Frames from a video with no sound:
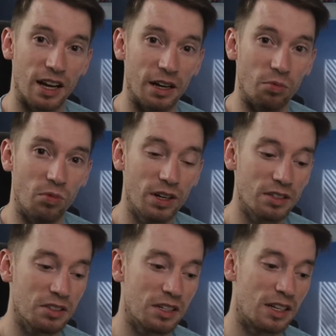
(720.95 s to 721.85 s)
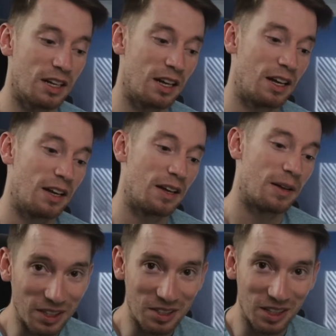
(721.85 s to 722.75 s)
I want.
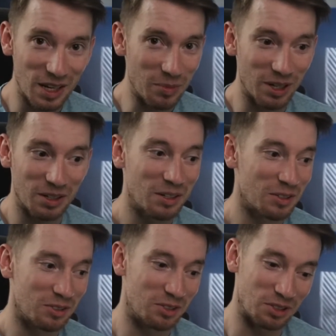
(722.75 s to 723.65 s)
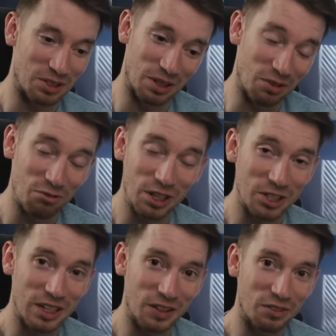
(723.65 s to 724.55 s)
Big disclaimer, just to
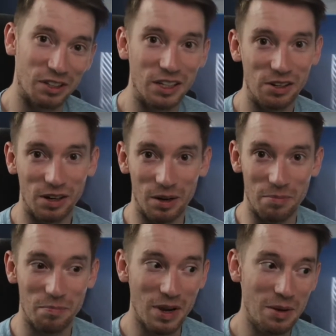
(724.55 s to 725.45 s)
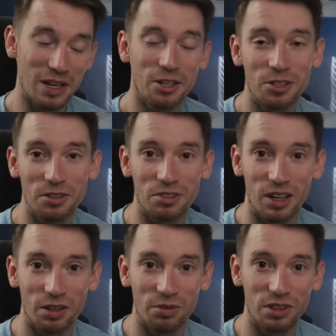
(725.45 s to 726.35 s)
finish out the video, maybe I should have
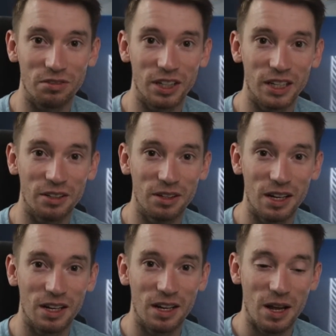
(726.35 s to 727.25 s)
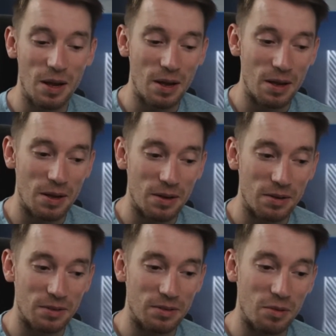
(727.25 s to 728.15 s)
started with the video,
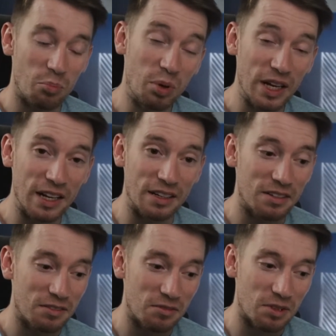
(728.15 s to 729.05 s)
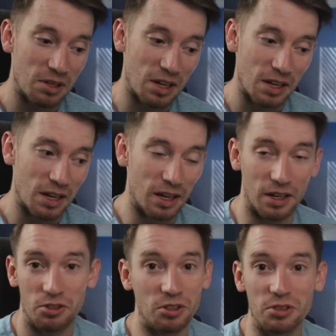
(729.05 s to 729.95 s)
but
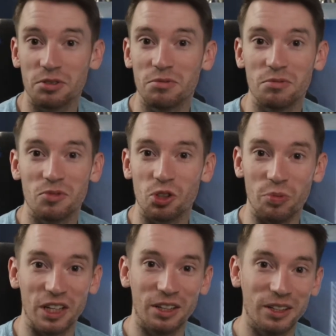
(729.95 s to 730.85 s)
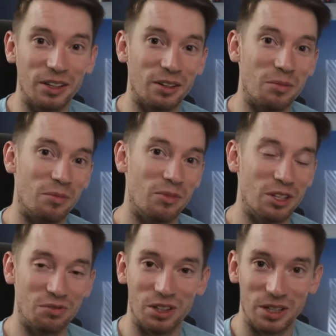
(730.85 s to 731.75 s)
just to be clear,
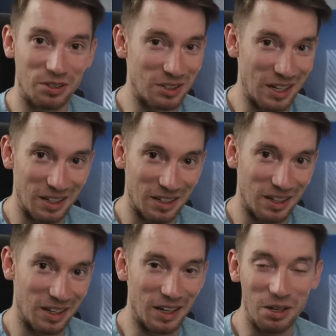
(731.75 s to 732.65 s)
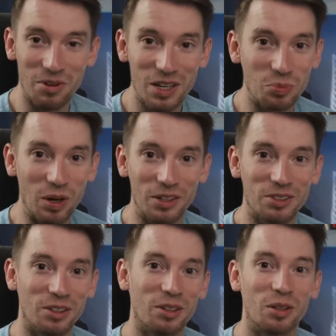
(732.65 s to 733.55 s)
this video is not in any way
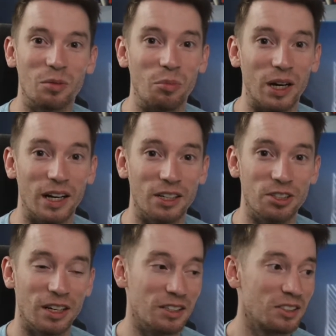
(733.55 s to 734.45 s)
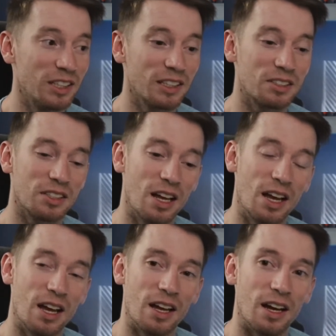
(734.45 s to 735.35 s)
sponsored by Johnny Slicks.
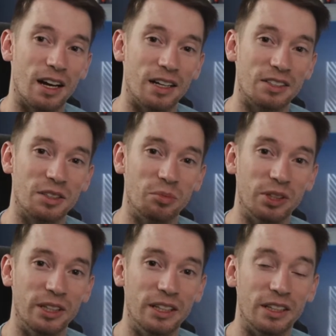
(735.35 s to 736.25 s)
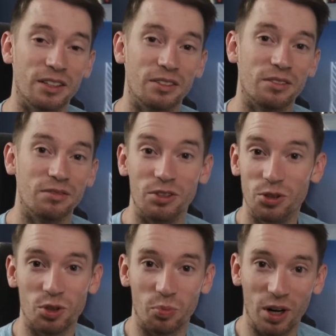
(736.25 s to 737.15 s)
I simply
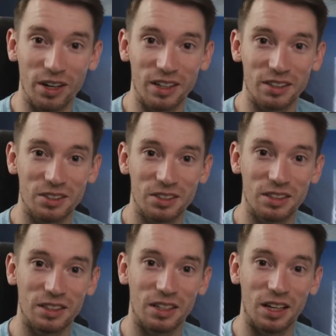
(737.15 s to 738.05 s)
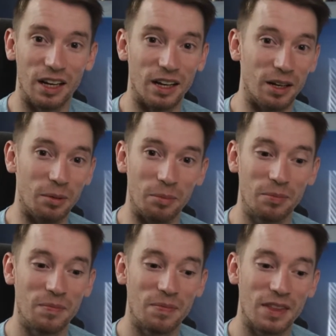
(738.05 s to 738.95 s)
use the products,
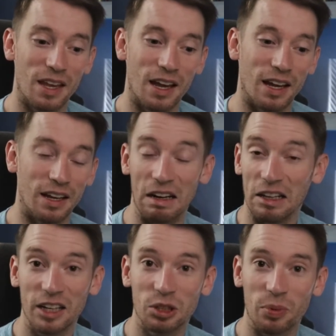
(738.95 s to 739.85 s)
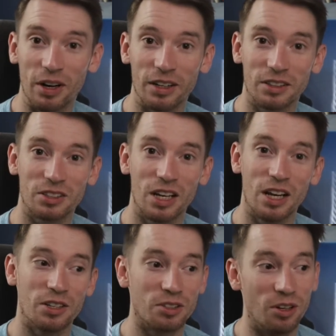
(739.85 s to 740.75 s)
and I like the products,
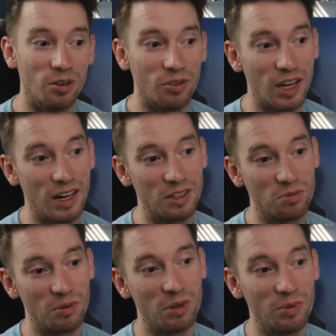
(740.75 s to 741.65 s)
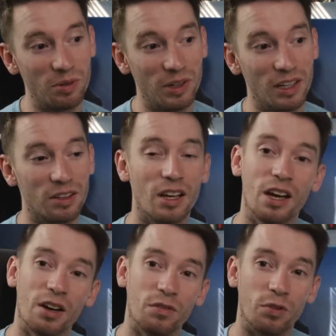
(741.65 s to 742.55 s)
so that is what we went with
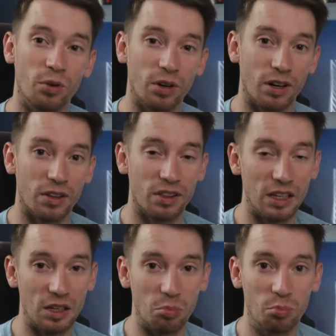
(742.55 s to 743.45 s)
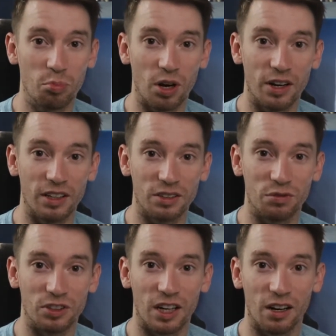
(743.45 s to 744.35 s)
for the product
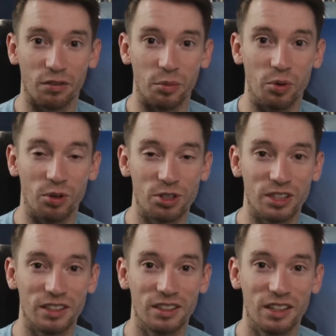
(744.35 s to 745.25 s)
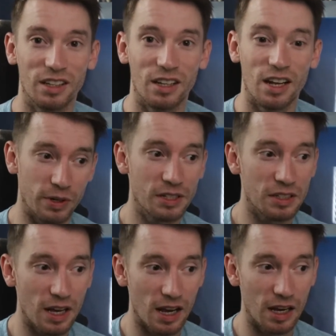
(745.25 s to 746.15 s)
photography portion. The
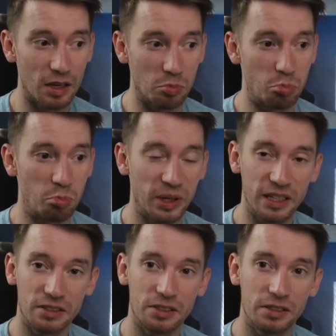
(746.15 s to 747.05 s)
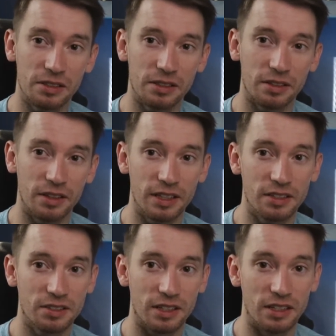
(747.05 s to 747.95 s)
reason I picked
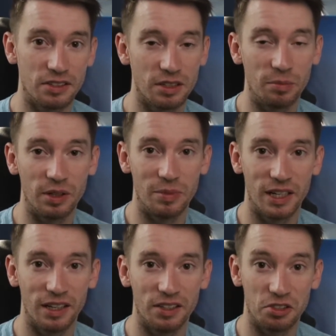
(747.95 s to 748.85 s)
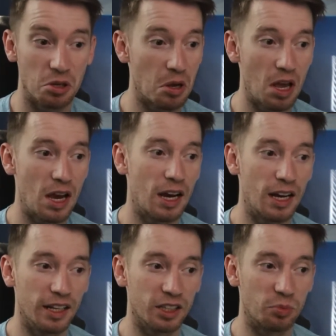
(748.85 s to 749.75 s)
this is simply because
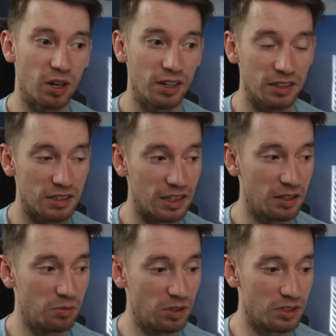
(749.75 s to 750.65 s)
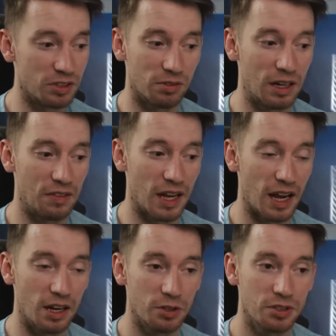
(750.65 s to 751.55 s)
I like the product. It was around the
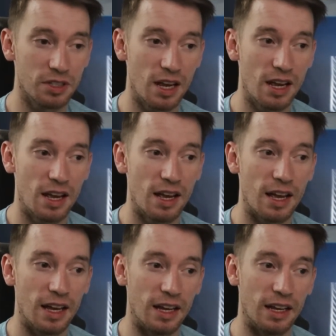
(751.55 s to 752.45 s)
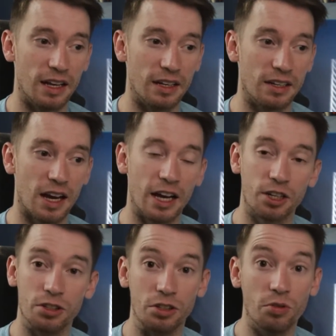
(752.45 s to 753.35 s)
house and I
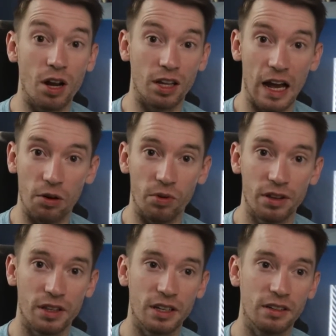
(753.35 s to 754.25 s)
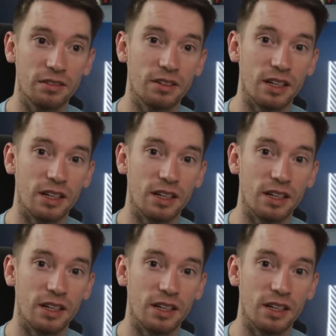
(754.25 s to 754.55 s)
could do a lot with it.